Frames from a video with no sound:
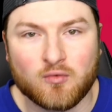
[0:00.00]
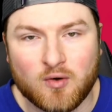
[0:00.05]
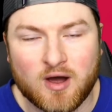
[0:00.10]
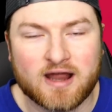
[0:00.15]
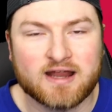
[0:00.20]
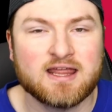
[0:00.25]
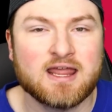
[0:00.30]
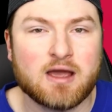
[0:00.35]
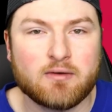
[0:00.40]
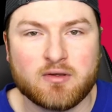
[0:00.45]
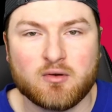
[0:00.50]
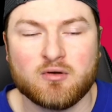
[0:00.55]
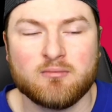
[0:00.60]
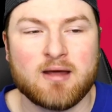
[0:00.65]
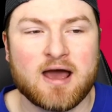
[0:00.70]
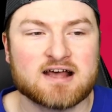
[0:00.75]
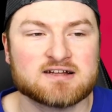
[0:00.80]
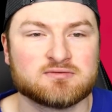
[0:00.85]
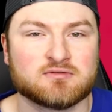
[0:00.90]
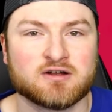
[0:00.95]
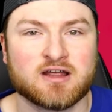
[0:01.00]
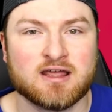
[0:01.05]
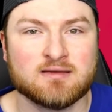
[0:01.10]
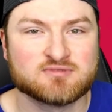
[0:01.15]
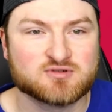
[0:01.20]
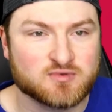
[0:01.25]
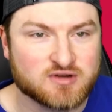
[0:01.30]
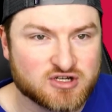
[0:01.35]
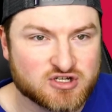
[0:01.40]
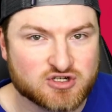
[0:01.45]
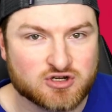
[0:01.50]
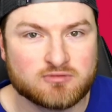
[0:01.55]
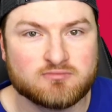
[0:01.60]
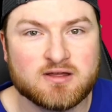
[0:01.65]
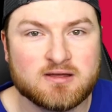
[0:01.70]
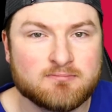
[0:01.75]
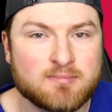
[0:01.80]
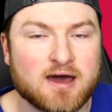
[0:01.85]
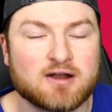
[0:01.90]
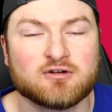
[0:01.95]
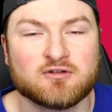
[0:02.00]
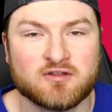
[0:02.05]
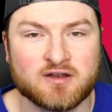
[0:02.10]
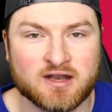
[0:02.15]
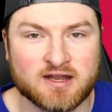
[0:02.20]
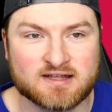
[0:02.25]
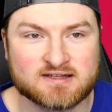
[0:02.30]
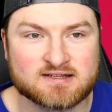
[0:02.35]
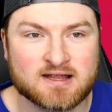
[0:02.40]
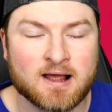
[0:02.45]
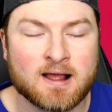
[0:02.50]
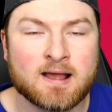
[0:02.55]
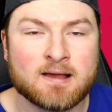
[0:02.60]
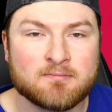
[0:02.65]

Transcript: Why can't we win basketball games? We should be better than this.